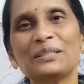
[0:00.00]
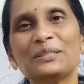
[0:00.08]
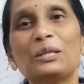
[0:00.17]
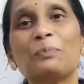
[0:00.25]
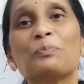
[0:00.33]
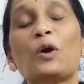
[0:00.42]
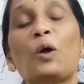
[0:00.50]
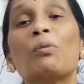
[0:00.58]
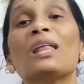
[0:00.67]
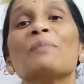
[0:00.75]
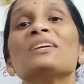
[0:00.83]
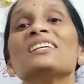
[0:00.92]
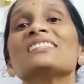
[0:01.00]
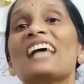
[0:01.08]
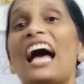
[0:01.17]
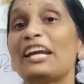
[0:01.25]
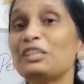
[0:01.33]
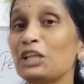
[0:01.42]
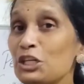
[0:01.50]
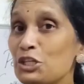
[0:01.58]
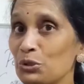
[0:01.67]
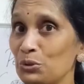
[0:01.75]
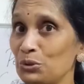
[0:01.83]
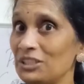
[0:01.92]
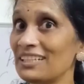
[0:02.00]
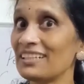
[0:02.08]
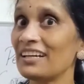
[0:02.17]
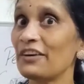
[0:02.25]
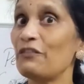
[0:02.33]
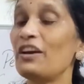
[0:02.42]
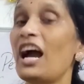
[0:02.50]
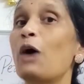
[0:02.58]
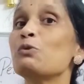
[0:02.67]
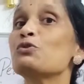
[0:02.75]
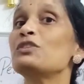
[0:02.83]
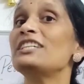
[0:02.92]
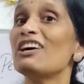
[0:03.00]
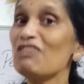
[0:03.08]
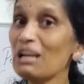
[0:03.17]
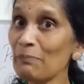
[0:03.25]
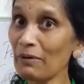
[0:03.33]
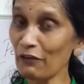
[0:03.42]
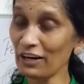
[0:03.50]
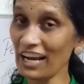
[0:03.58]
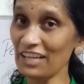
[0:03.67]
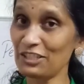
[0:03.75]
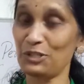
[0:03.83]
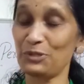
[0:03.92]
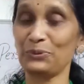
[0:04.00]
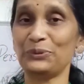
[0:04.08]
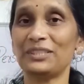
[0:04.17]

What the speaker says: The problem is attitude. We have to develop our attitude.